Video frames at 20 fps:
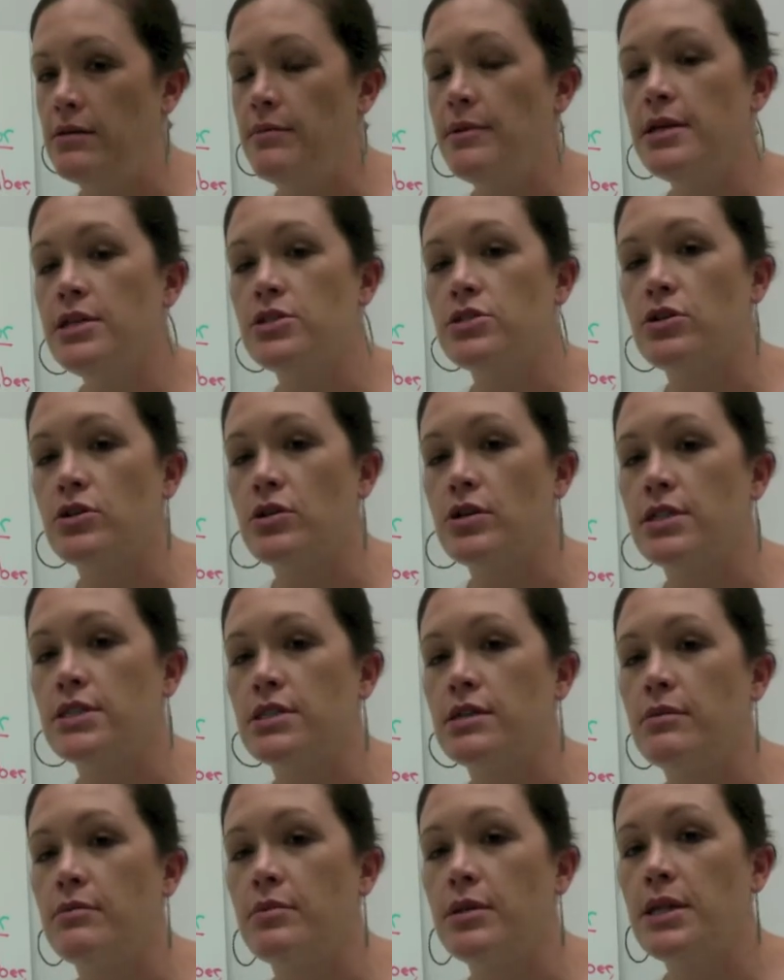make sure it's
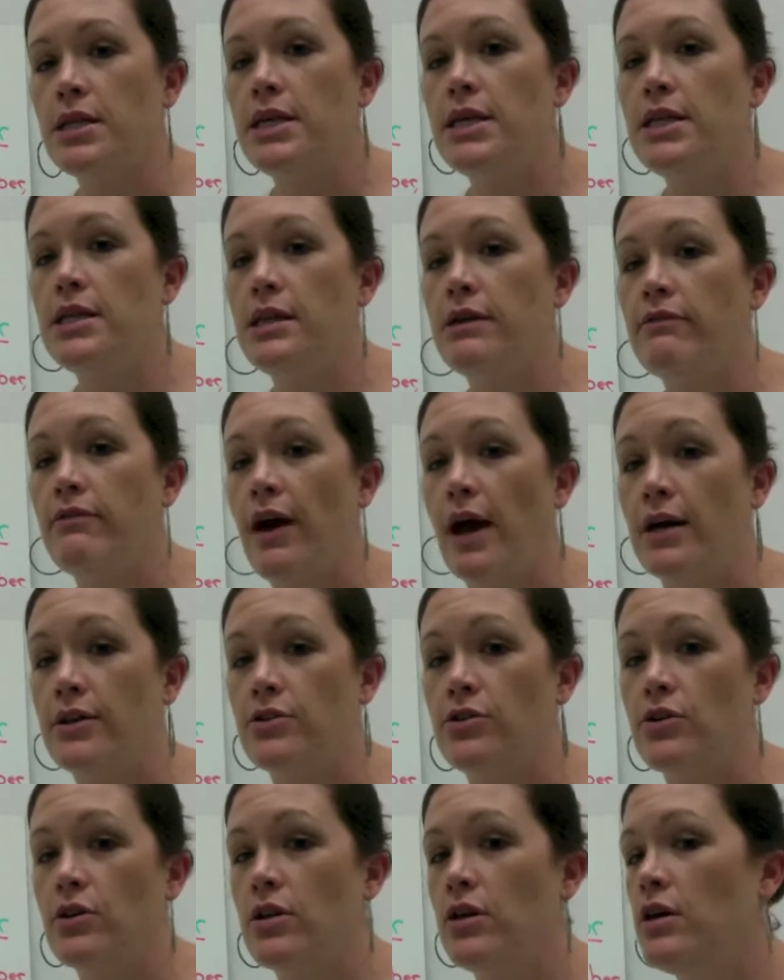completely
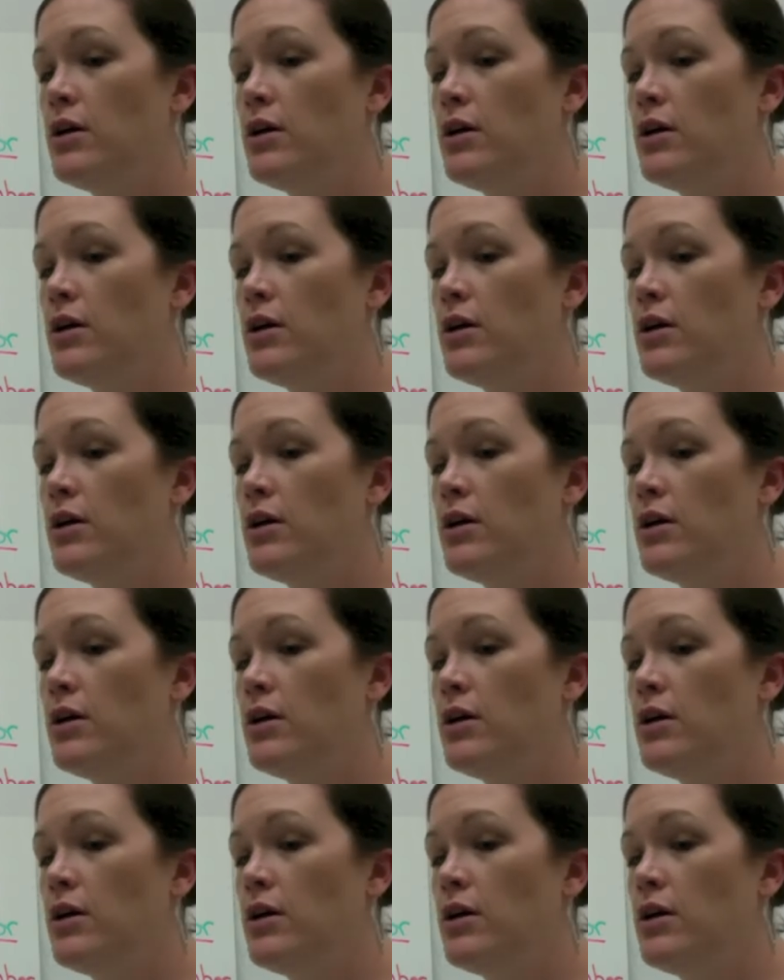factored.